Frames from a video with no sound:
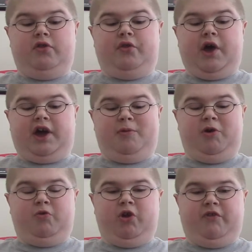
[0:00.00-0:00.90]
can
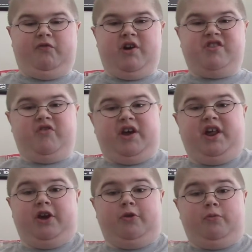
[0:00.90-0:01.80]
be really
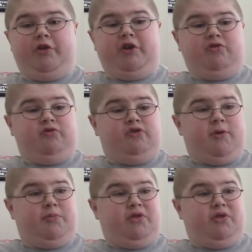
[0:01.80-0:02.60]
frustrating in a relationship.